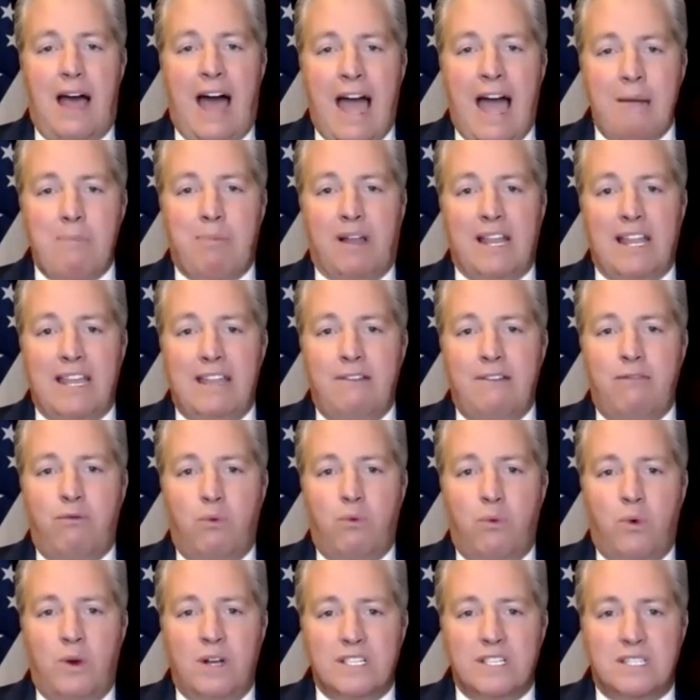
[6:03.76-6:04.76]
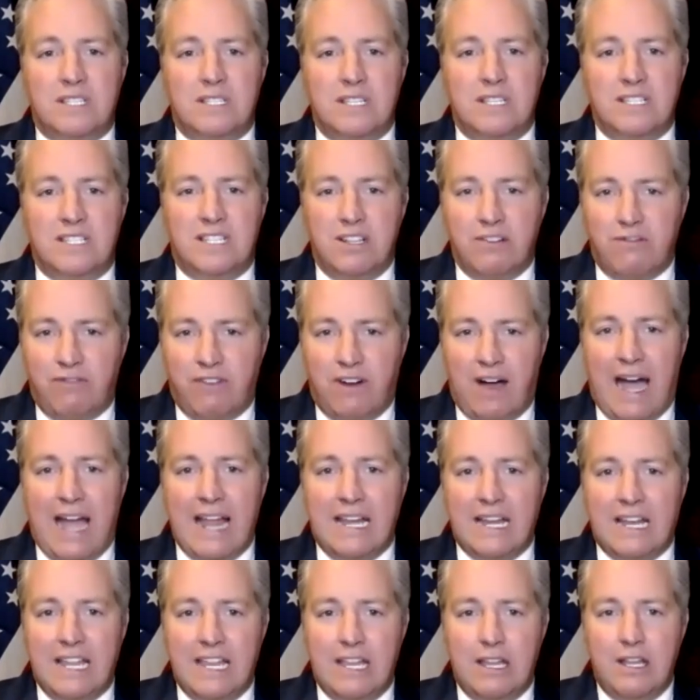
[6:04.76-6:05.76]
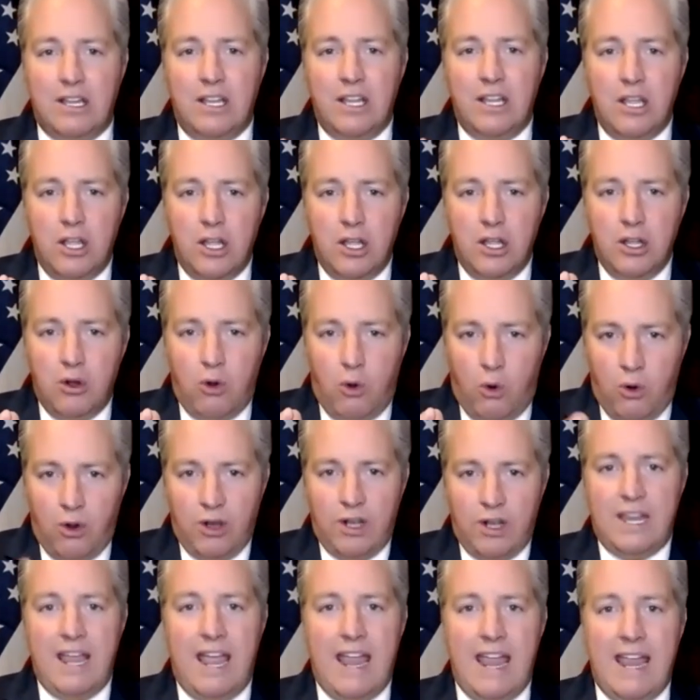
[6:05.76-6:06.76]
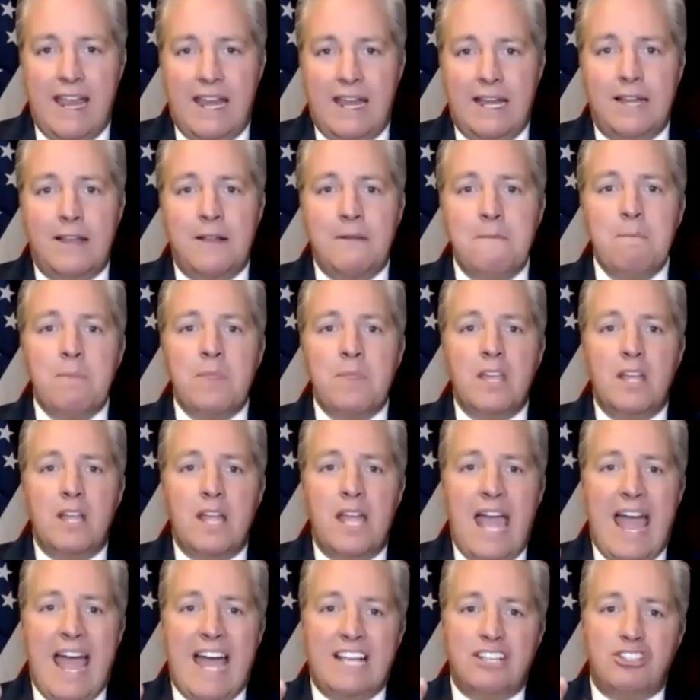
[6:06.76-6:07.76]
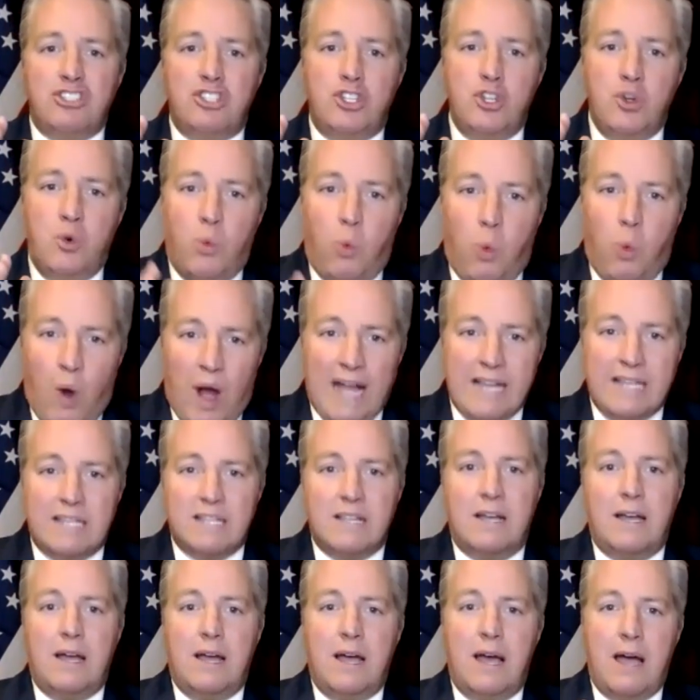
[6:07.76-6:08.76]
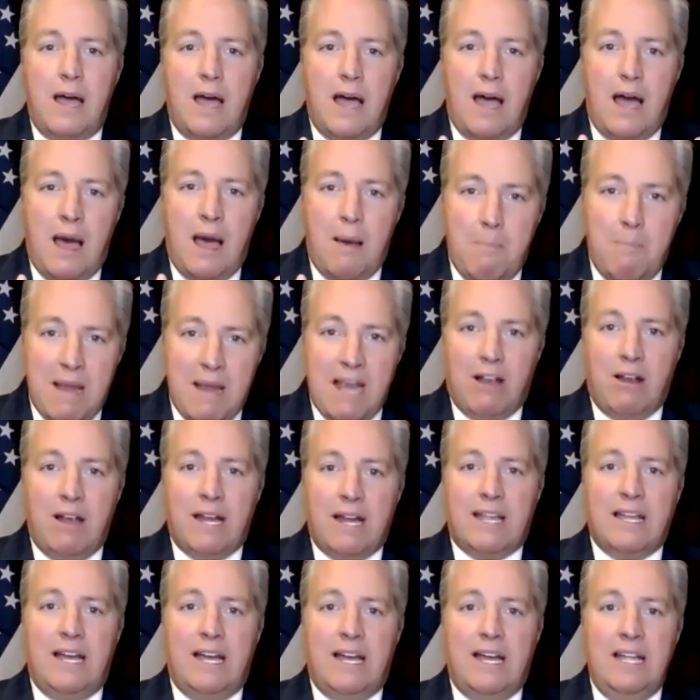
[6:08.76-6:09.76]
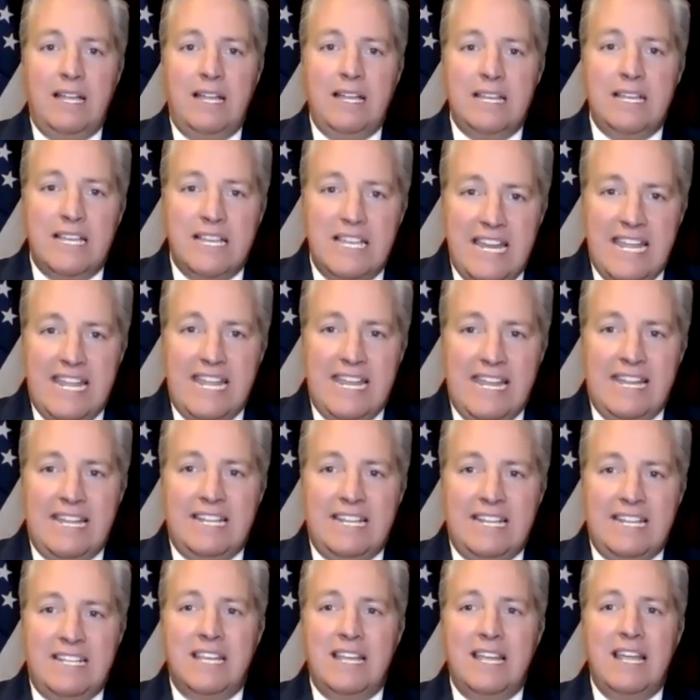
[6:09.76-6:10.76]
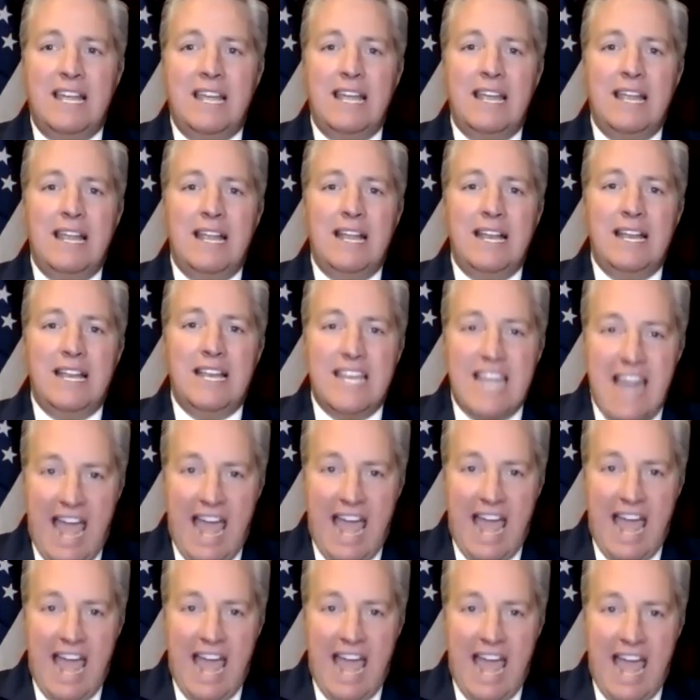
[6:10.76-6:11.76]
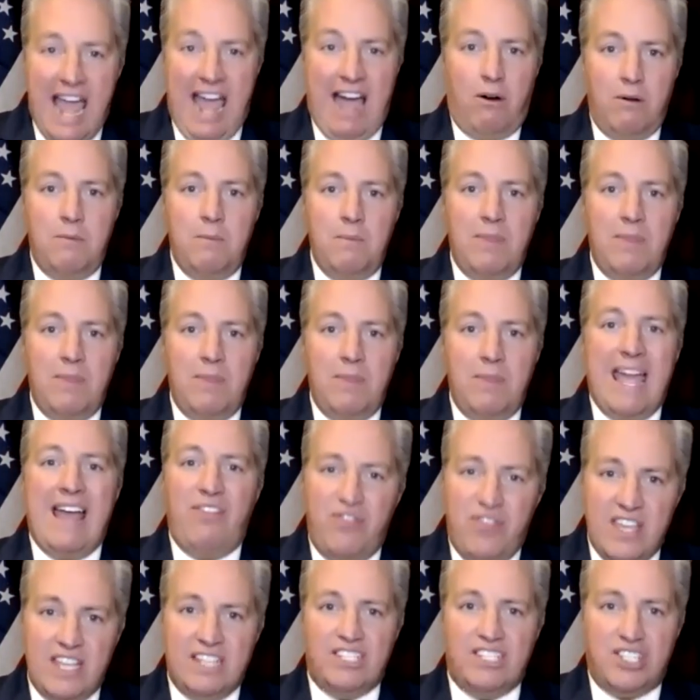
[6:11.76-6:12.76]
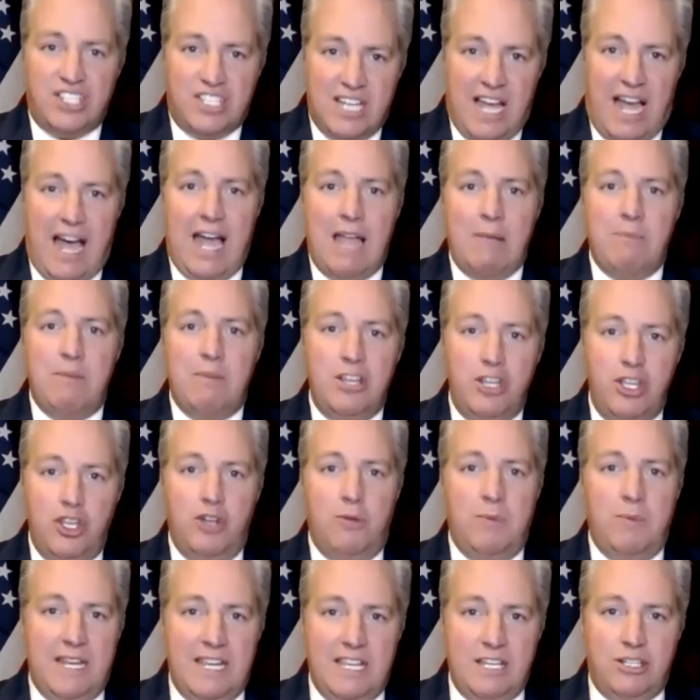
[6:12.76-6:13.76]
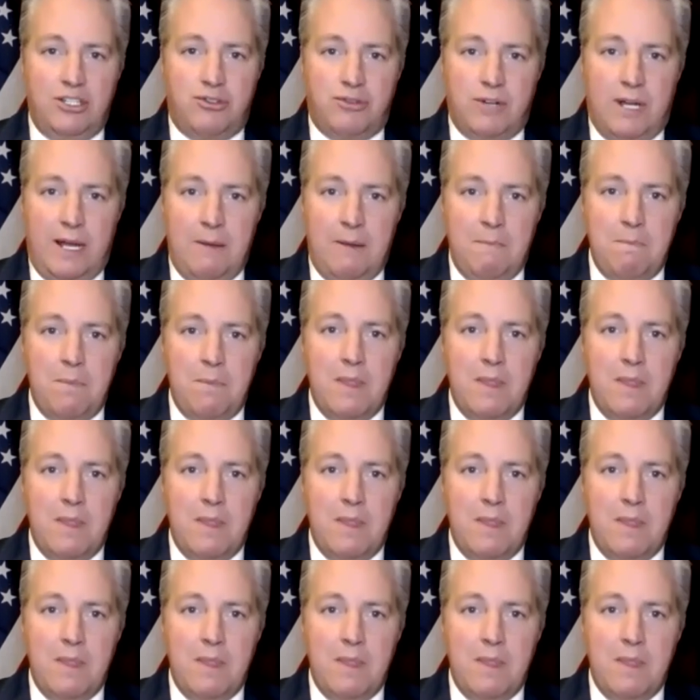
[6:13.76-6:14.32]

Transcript: I believe, was divinely ordained as to what America needs now at this time in human history.